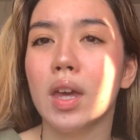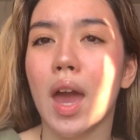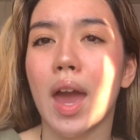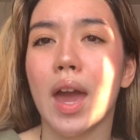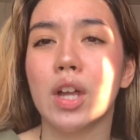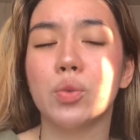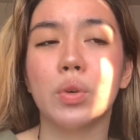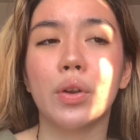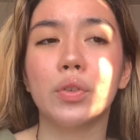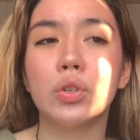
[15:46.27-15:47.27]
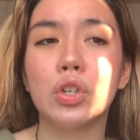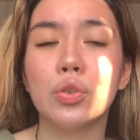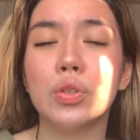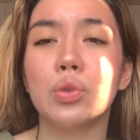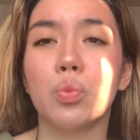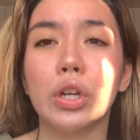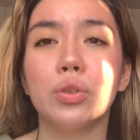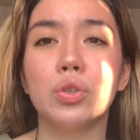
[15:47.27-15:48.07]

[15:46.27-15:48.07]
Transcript: and whatever you choose is what you